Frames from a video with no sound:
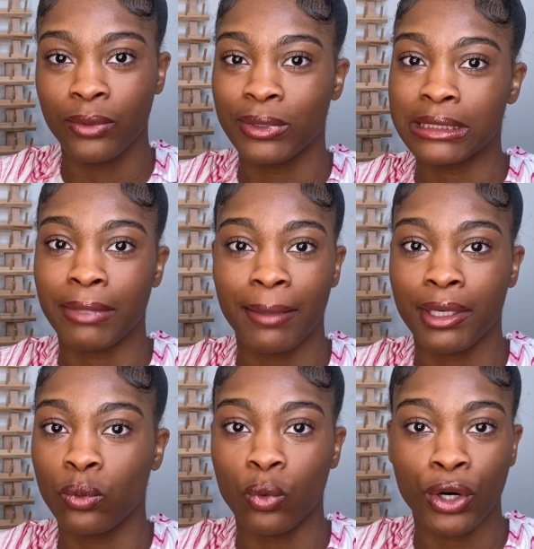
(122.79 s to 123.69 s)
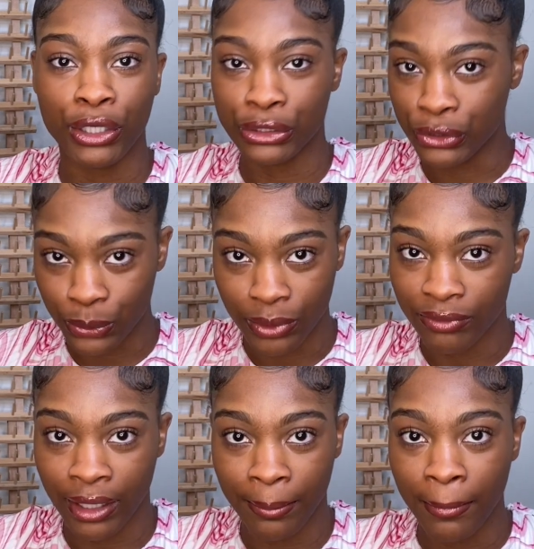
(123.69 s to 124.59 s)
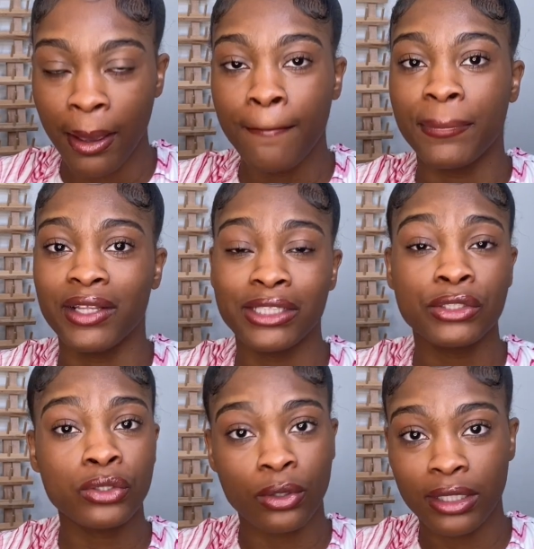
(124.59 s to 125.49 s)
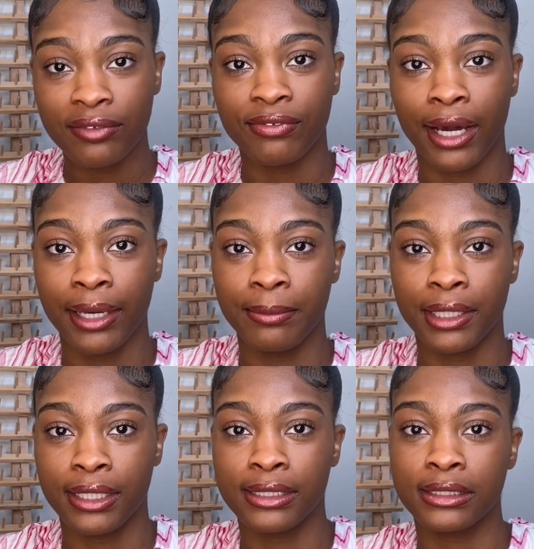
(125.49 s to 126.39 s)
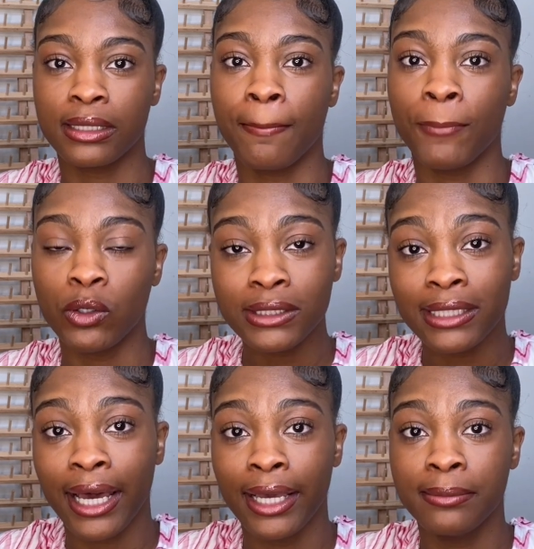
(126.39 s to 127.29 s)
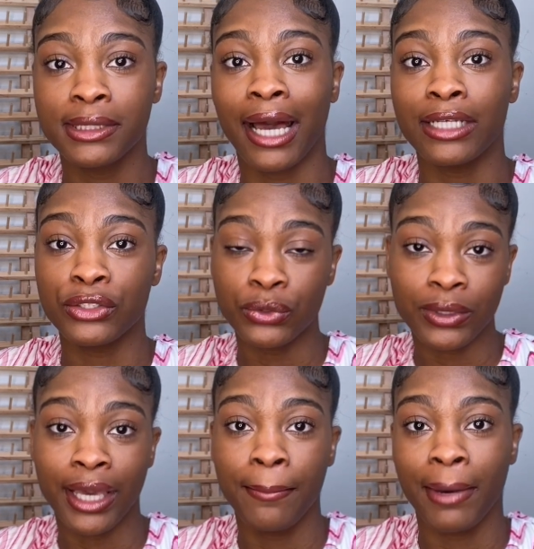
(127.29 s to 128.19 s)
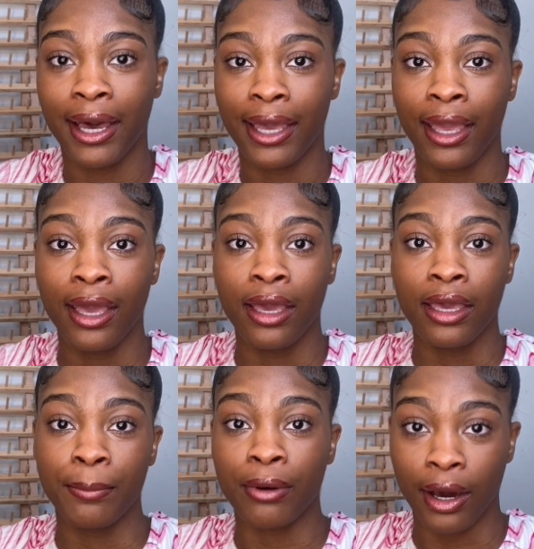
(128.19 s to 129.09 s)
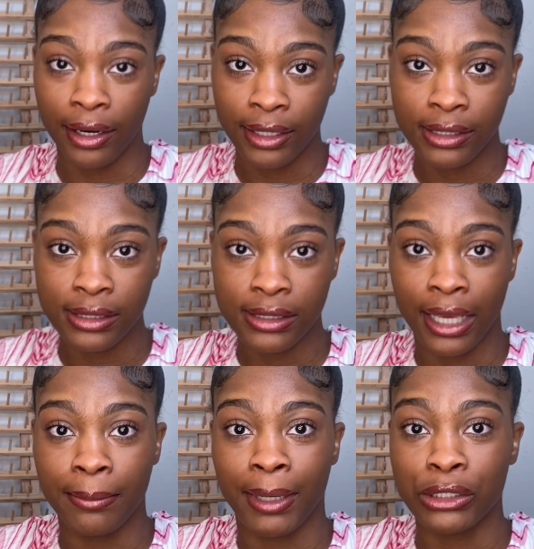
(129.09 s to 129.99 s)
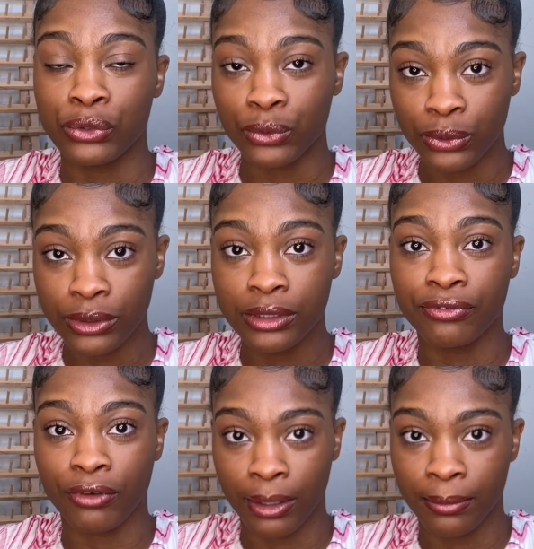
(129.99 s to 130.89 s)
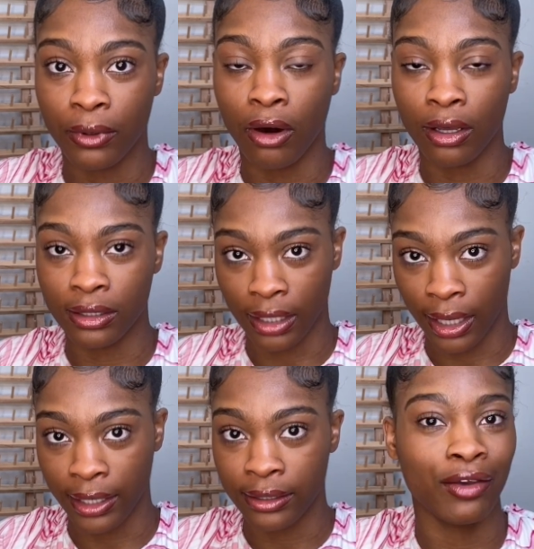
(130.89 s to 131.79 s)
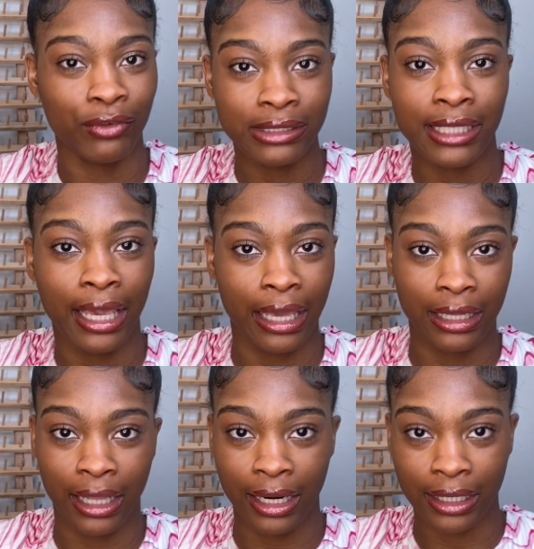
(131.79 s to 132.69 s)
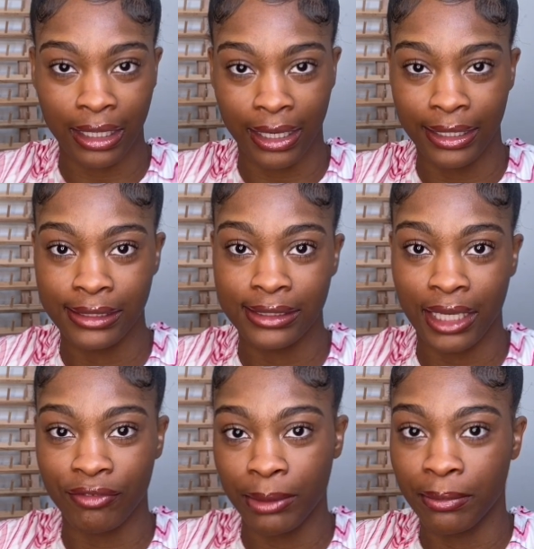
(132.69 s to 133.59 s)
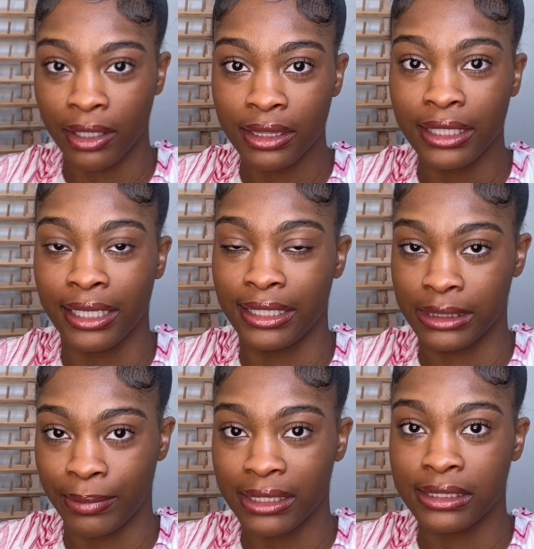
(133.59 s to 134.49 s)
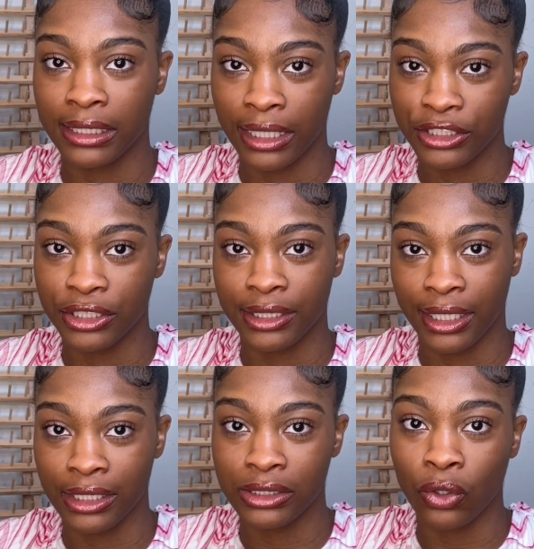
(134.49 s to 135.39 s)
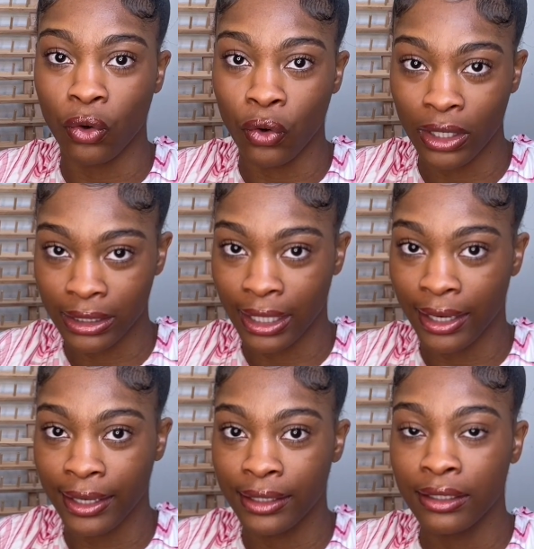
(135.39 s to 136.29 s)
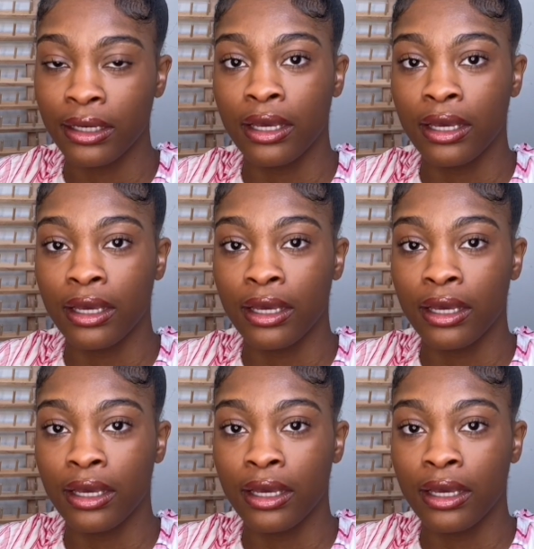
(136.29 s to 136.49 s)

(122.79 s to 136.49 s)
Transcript: was maybe one or two of them. But that's totally fine because most times I do get my products and my tools from online. If you're taking a lot of clients every month, it is best to get your things online.